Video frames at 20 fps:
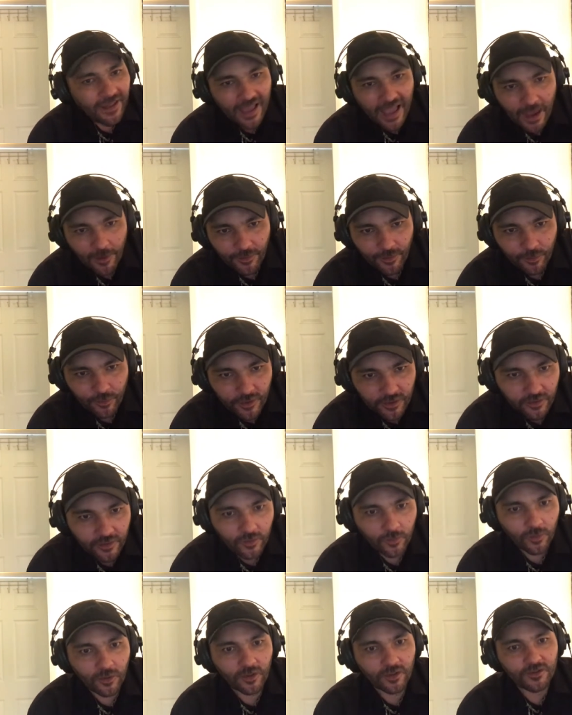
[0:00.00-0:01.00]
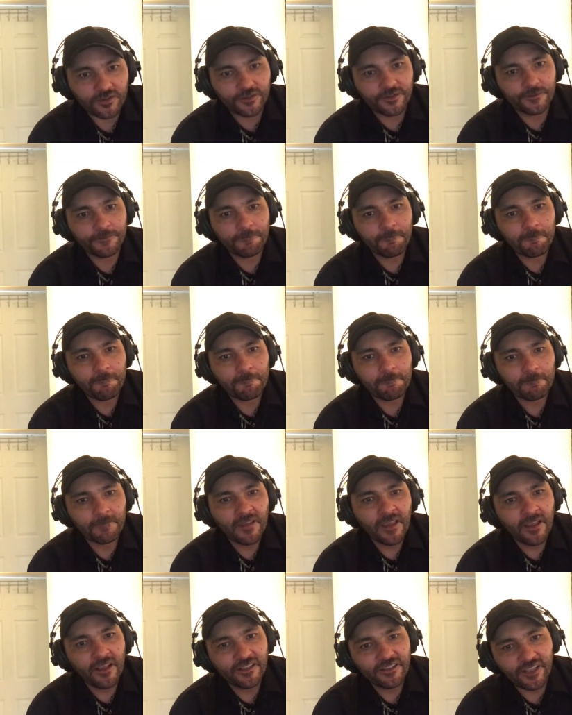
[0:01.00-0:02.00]
How it really works
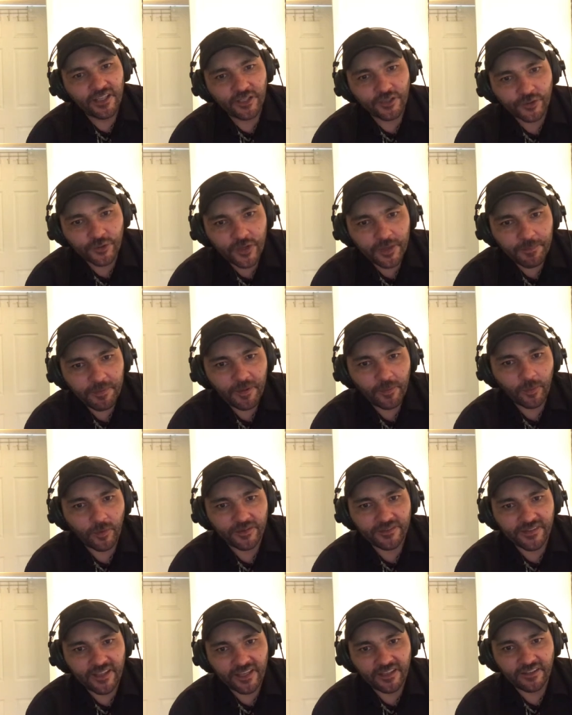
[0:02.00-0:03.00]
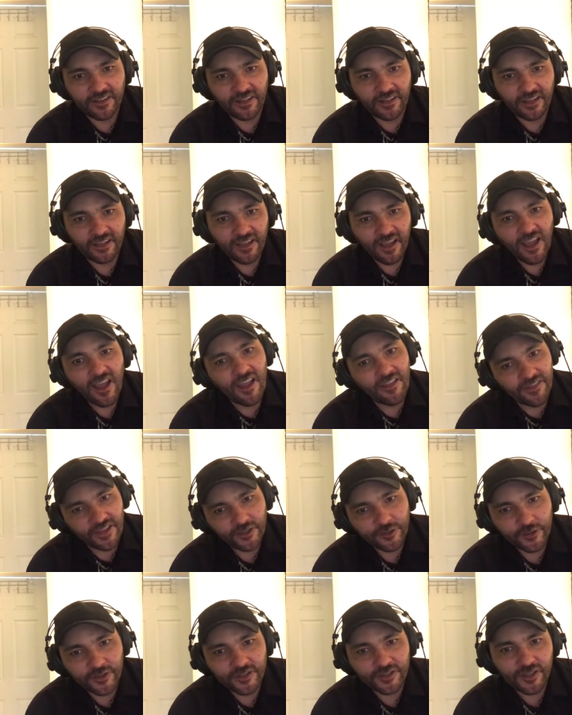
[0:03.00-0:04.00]
is that you treat people with dignity and they
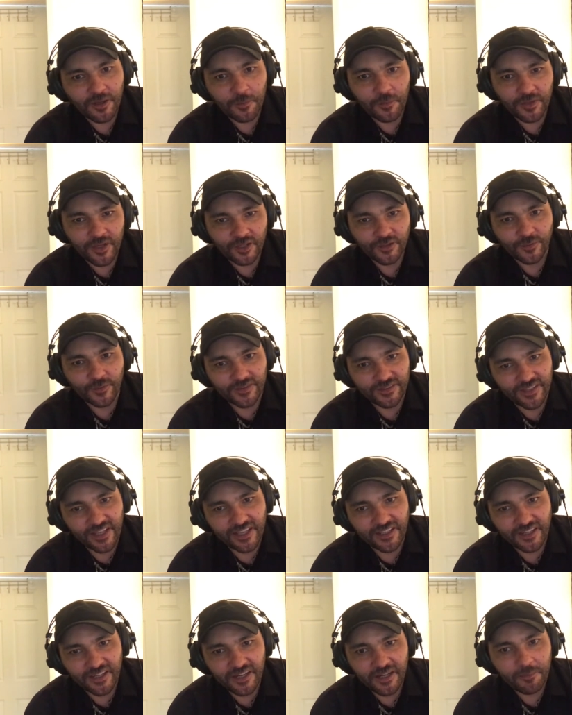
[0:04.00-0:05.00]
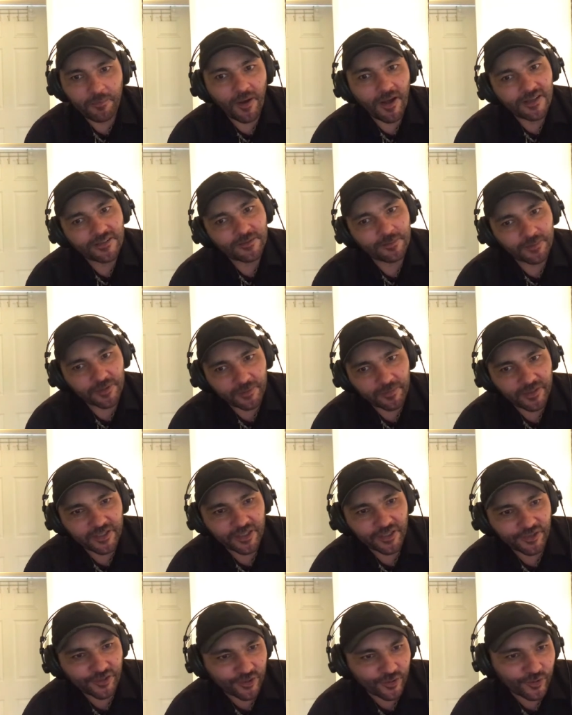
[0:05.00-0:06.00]
treat someone else with dignity, possibly
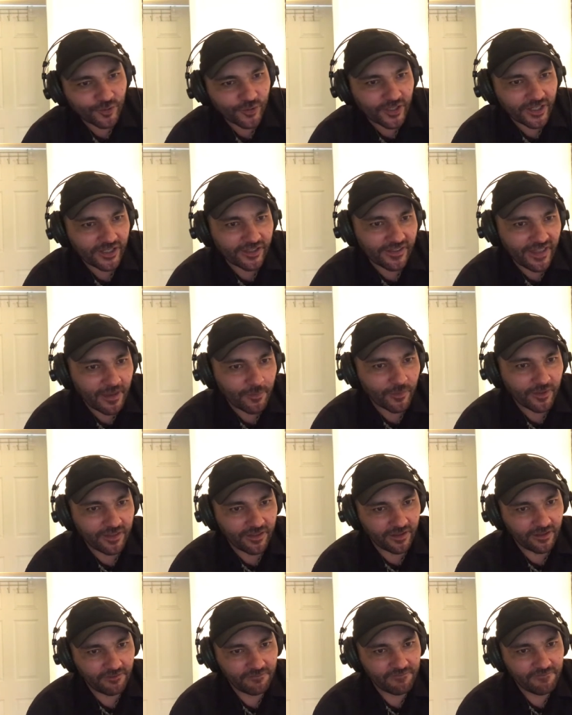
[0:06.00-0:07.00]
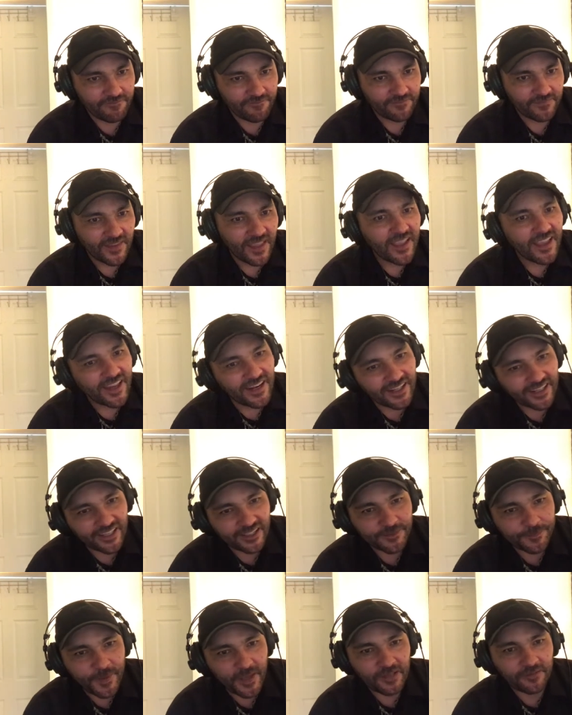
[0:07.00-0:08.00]
because you treated them with it, and it
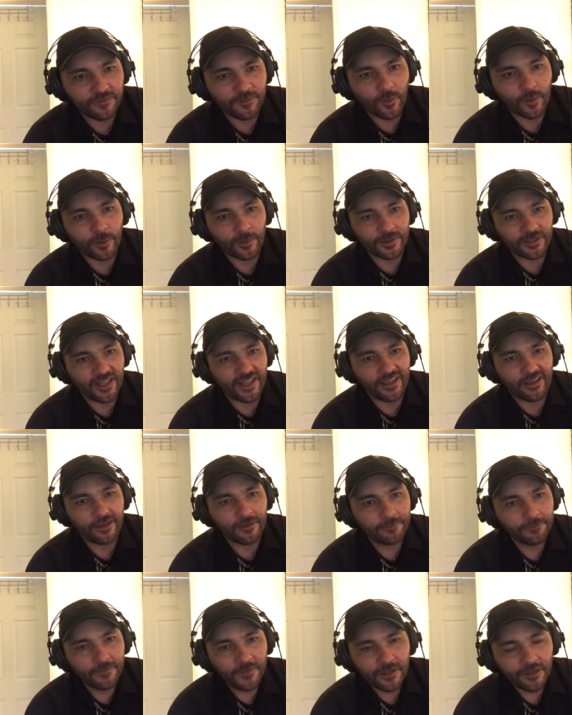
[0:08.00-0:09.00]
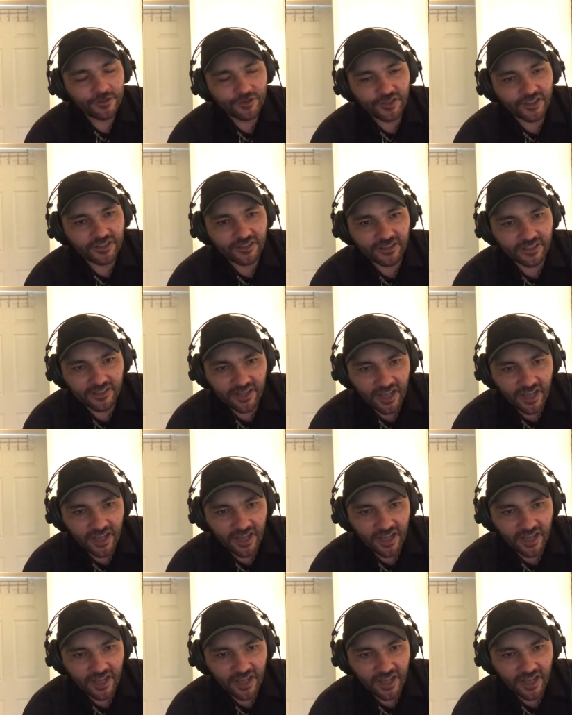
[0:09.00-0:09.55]
gets paid forward like a cheesy